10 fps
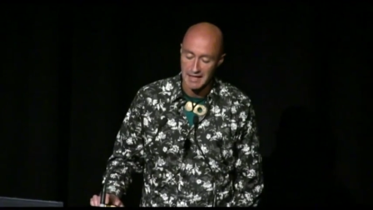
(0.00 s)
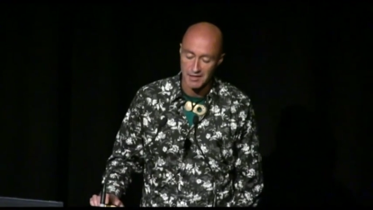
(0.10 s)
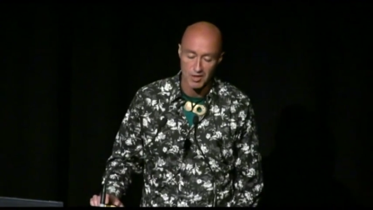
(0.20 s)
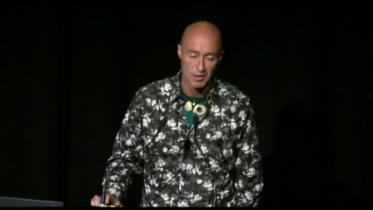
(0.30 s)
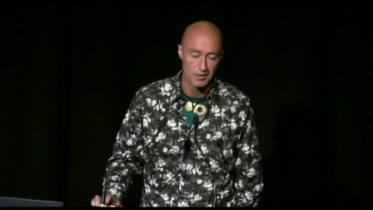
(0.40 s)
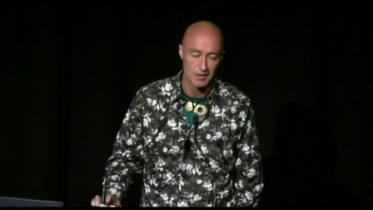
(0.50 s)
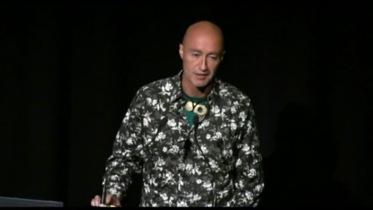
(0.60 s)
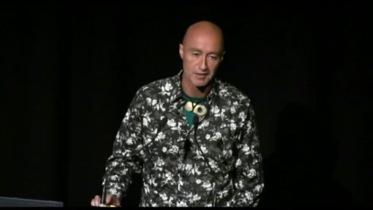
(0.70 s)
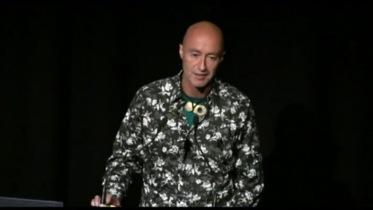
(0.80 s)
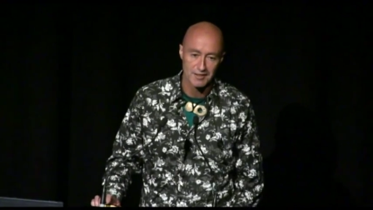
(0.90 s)
and know
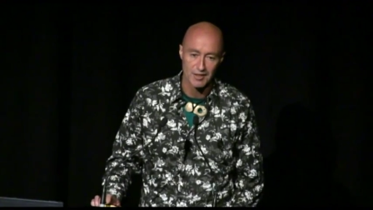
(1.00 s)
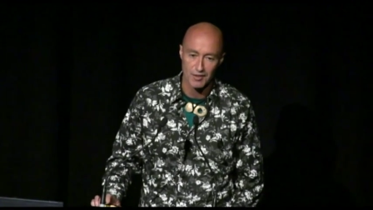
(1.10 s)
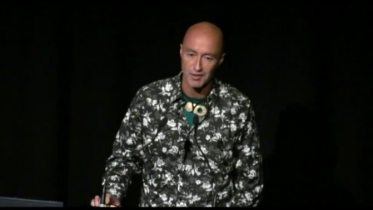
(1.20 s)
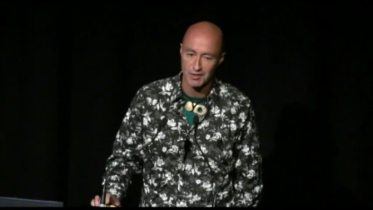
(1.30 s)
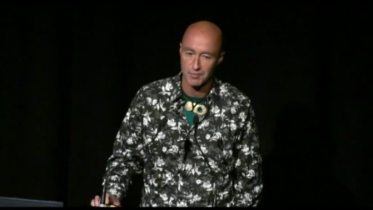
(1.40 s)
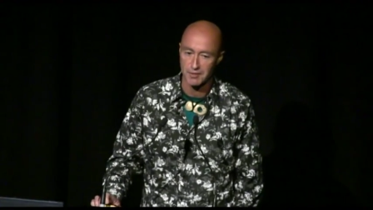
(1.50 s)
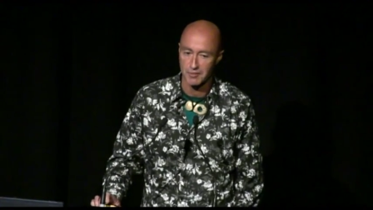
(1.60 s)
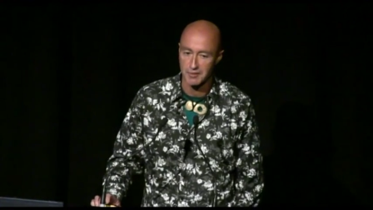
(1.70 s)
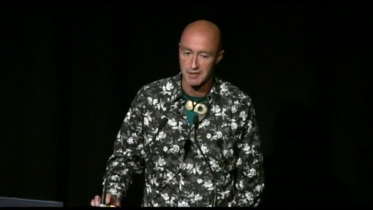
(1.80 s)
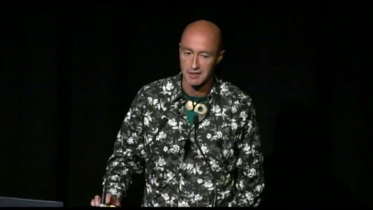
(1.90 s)
that, you know, this is
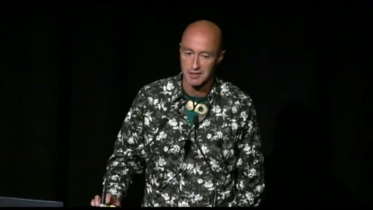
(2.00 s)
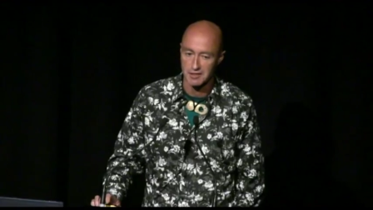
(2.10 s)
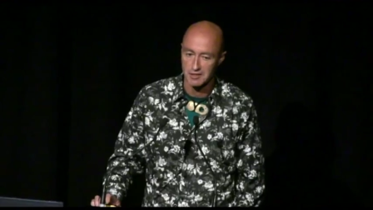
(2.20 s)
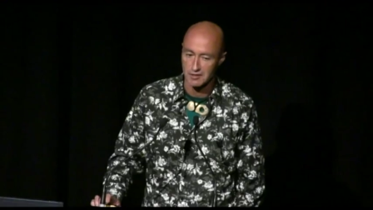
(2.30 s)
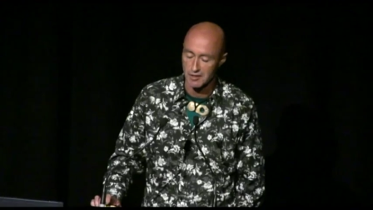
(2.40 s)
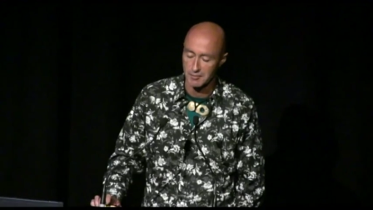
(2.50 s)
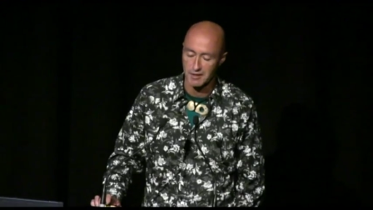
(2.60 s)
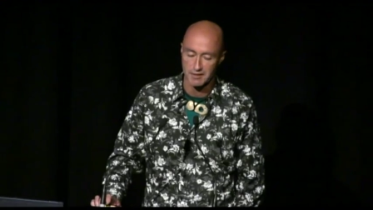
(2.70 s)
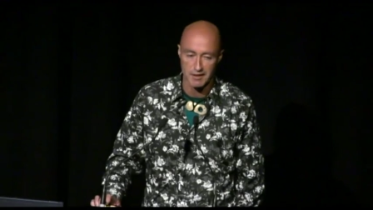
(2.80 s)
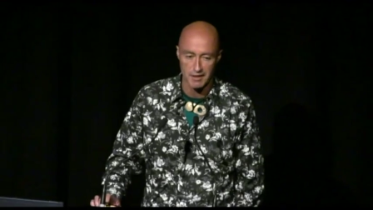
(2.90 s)
about reconnection, not
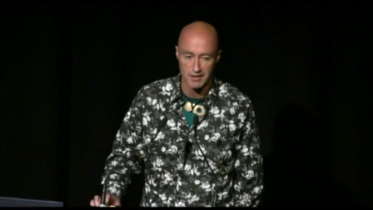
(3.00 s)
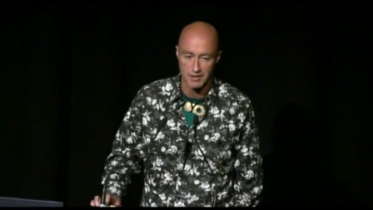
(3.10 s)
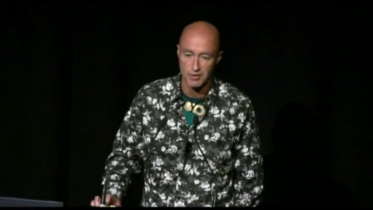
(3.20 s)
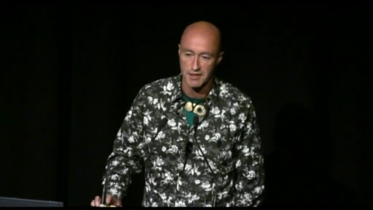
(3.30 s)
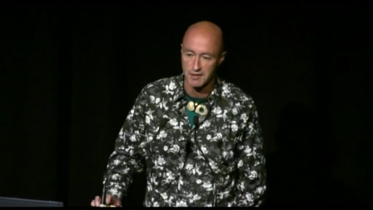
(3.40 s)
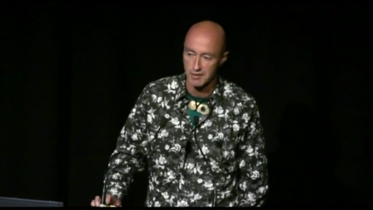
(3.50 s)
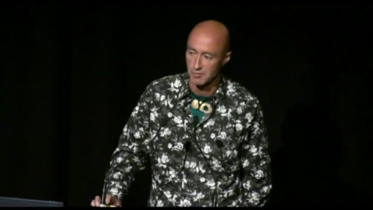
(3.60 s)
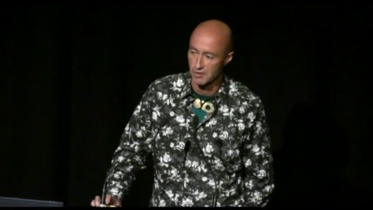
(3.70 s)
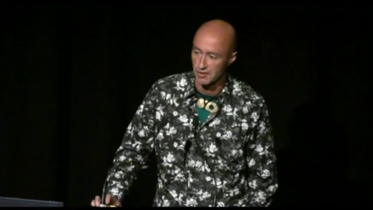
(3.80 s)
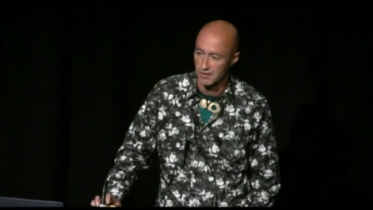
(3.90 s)
about having a crack at
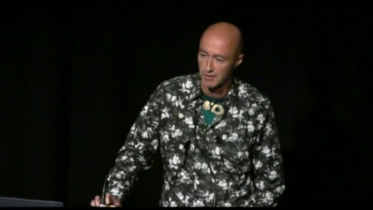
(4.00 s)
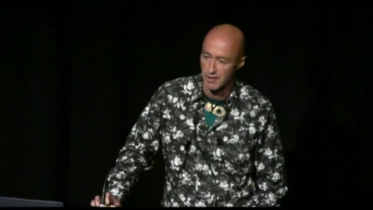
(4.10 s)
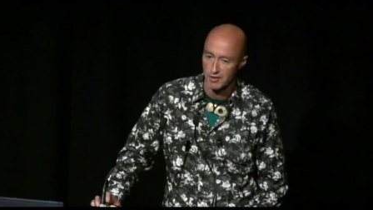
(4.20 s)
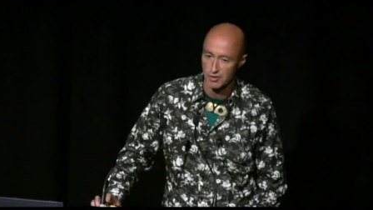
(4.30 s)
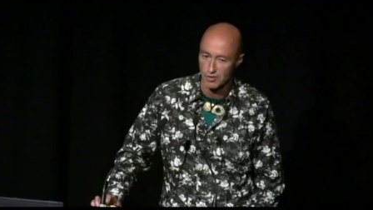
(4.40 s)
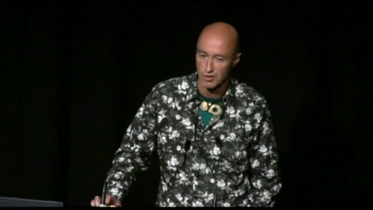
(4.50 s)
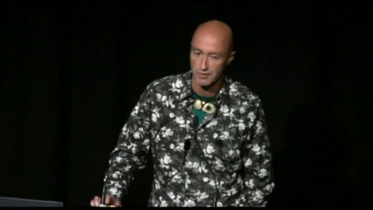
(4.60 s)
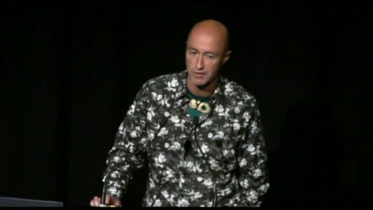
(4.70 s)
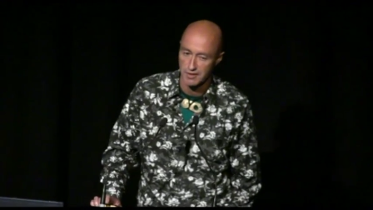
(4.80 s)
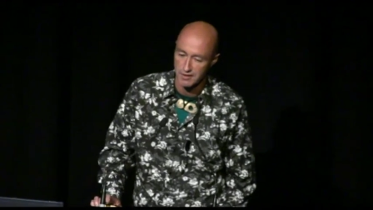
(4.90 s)
them because their father took
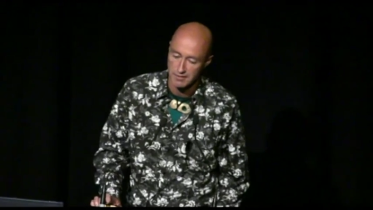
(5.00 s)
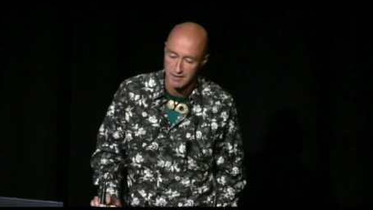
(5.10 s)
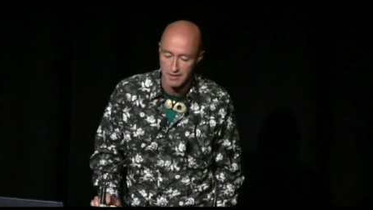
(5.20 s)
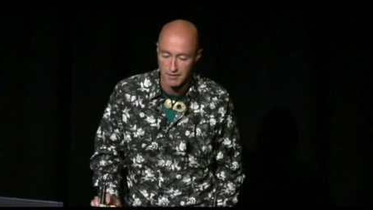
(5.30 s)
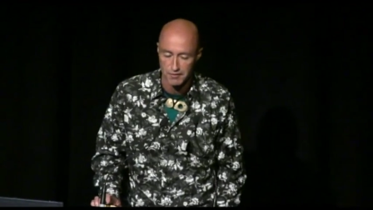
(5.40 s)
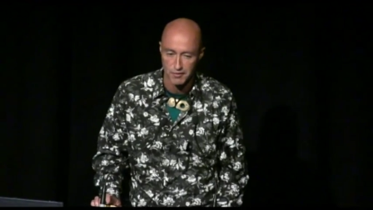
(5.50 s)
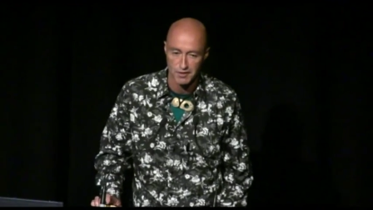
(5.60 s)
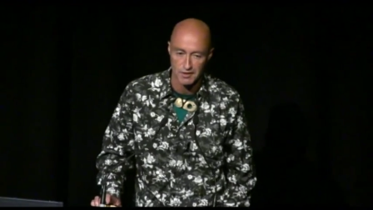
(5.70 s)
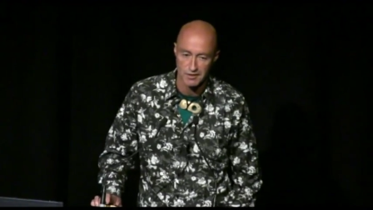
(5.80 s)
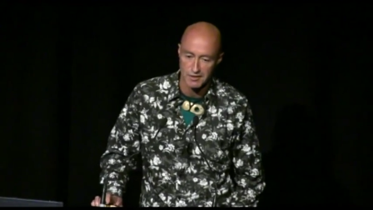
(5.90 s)
off in the
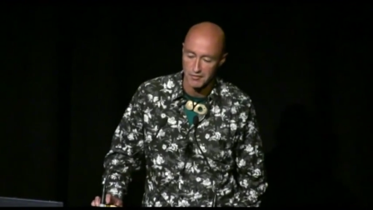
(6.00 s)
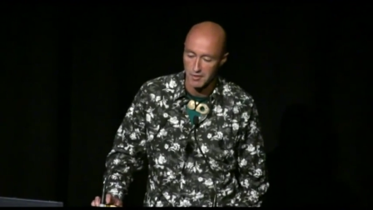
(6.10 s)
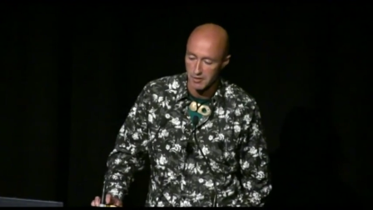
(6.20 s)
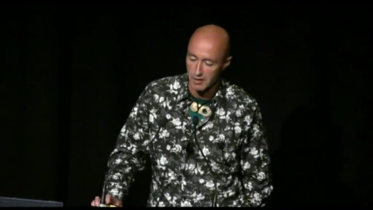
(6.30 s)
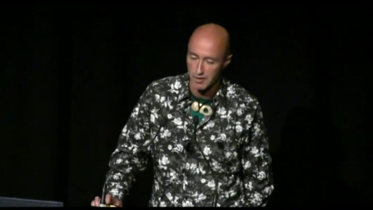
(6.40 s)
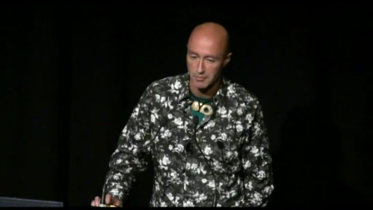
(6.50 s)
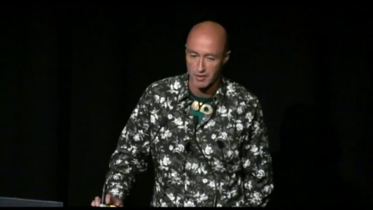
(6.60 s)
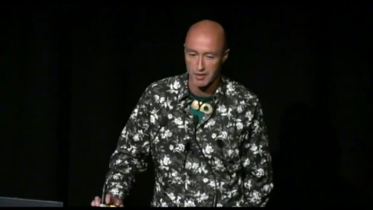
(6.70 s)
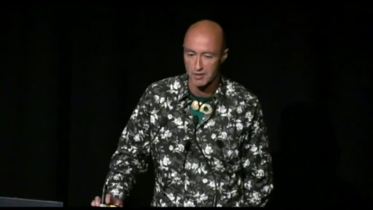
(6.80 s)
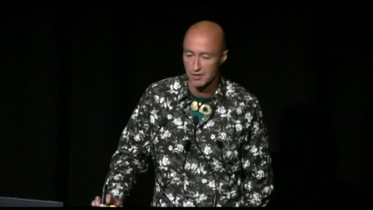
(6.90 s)
fifties and left them alone,
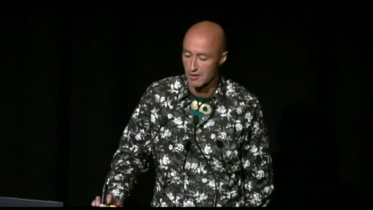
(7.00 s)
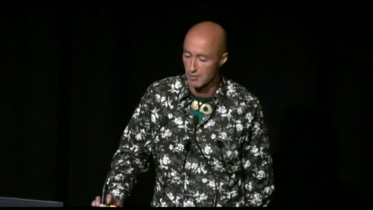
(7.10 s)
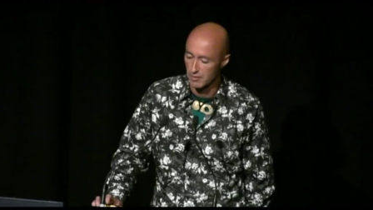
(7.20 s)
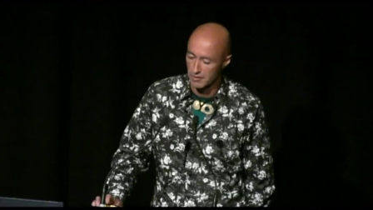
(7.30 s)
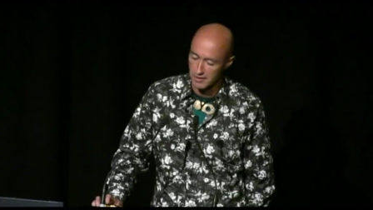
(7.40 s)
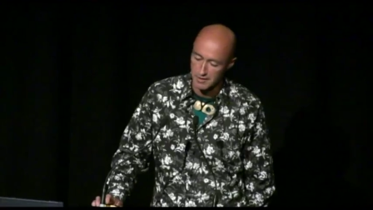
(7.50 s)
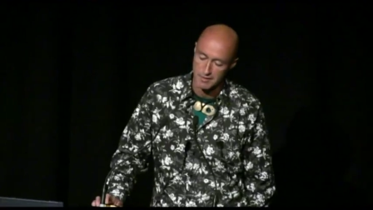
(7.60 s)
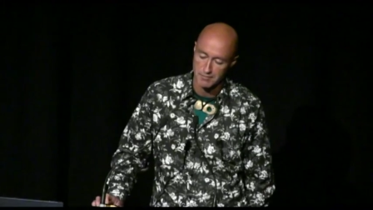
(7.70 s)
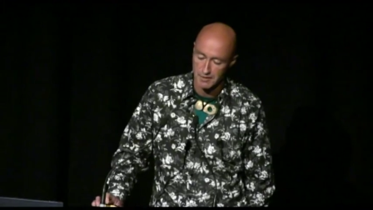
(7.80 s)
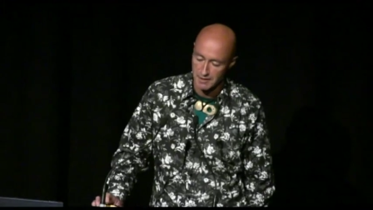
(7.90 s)
but only turned up with
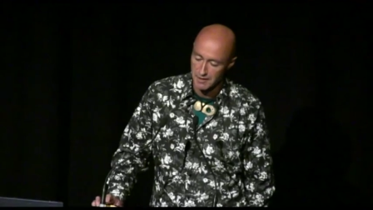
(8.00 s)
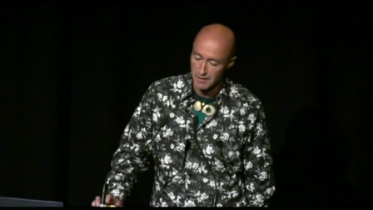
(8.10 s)
a um,